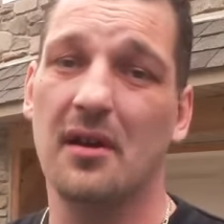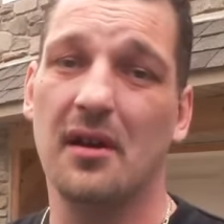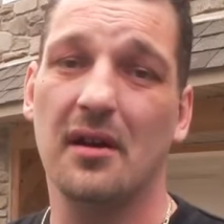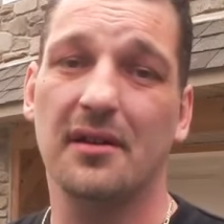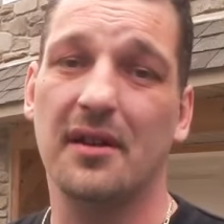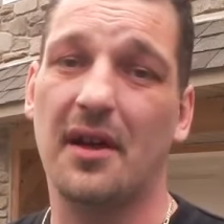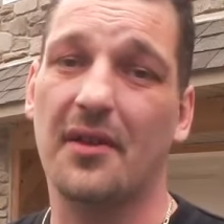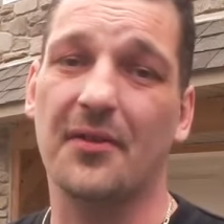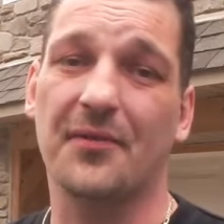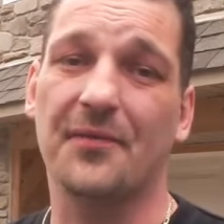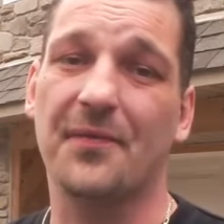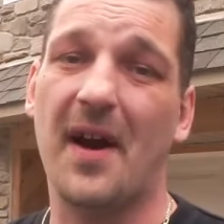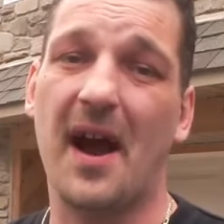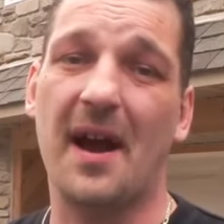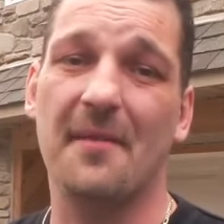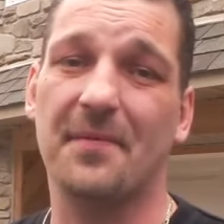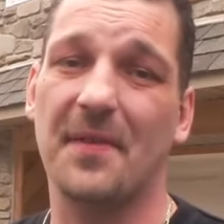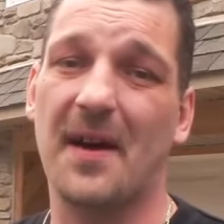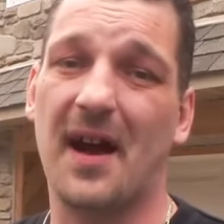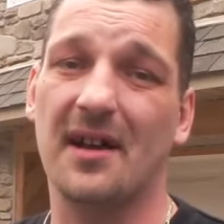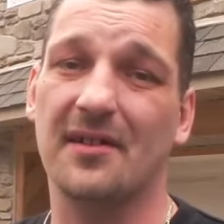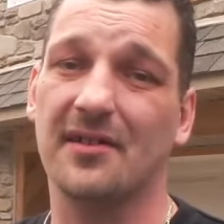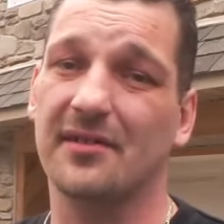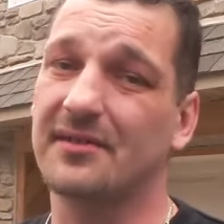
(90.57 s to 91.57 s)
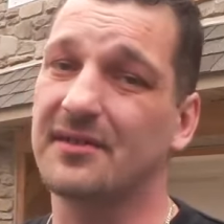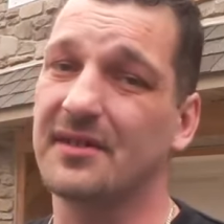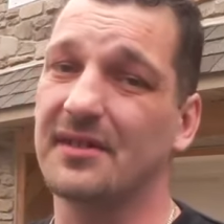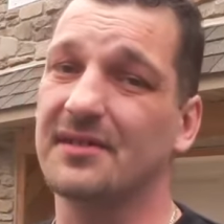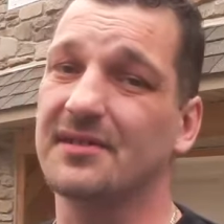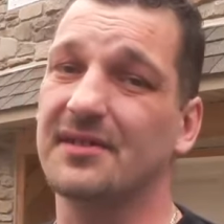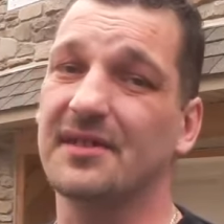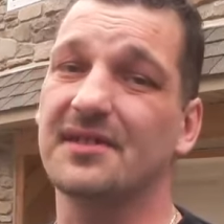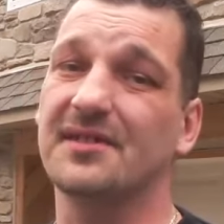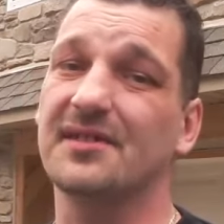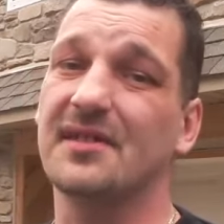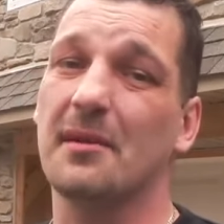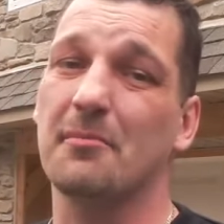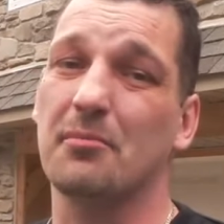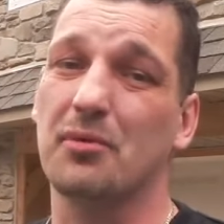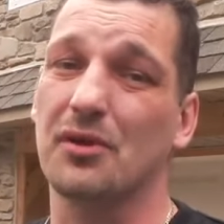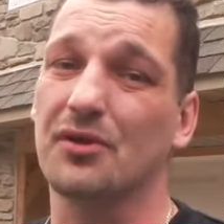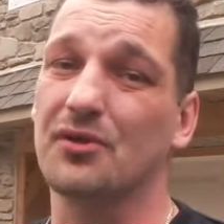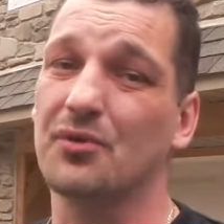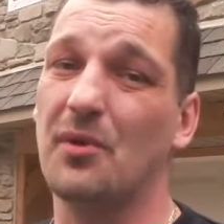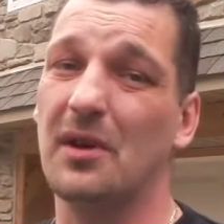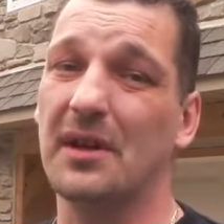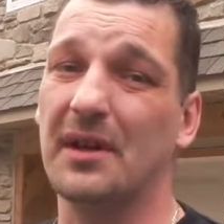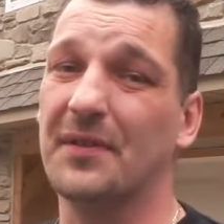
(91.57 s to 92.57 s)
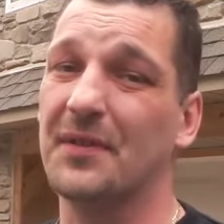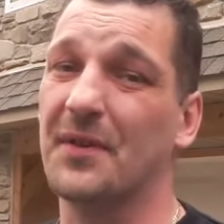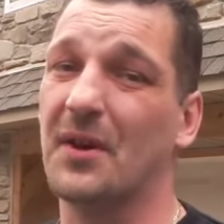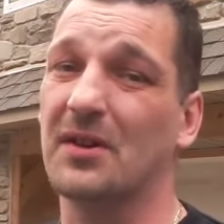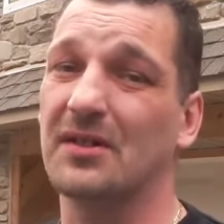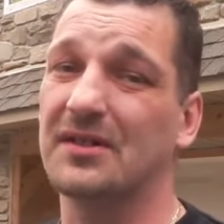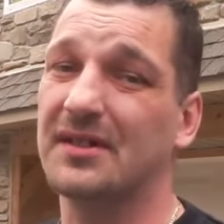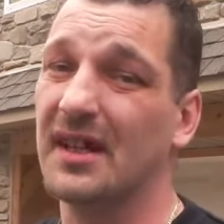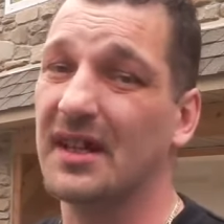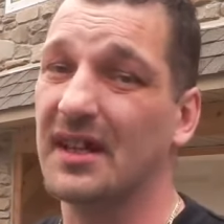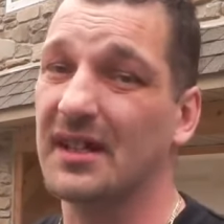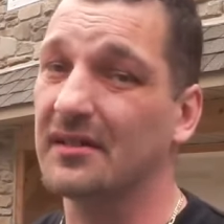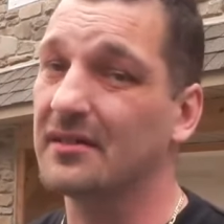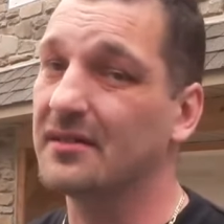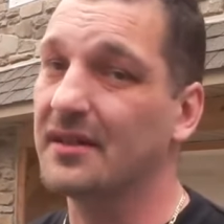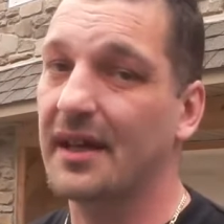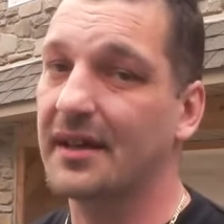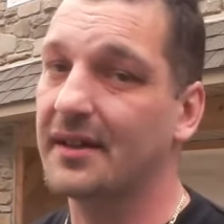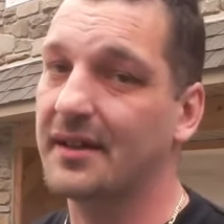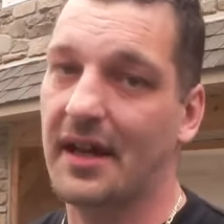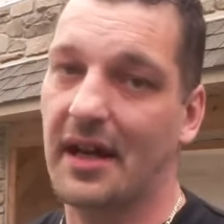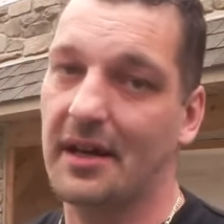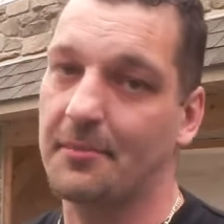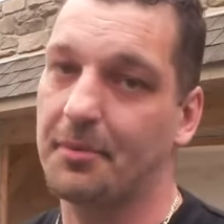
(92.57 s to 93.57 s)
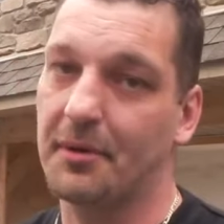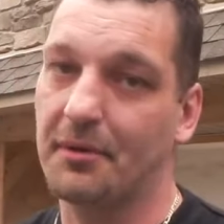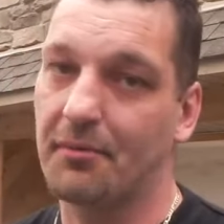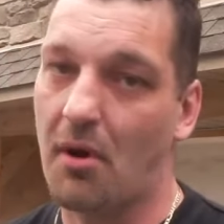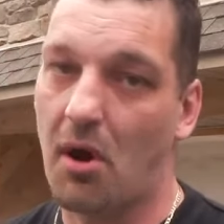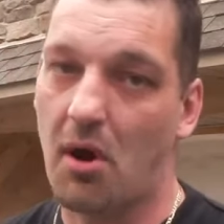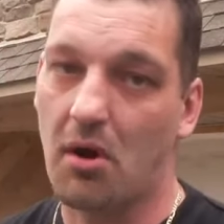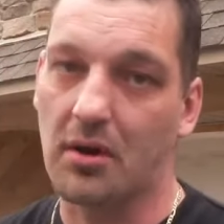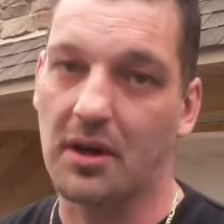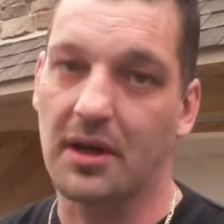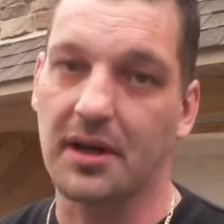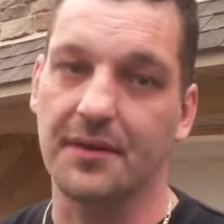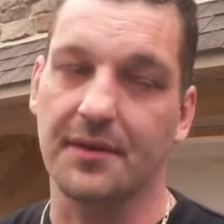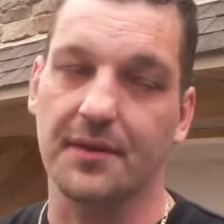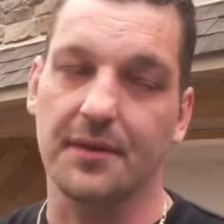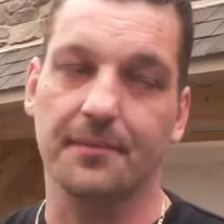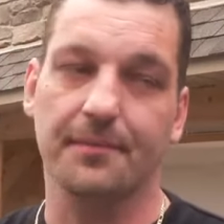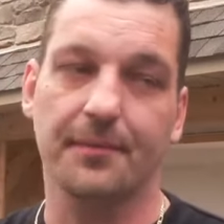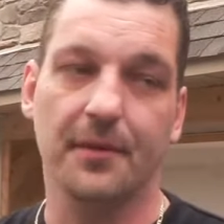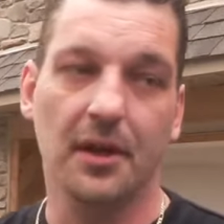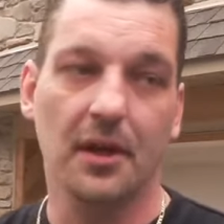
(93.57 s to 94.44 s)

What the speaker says: Another 5,000 since December of 2013. They can't be wrong either.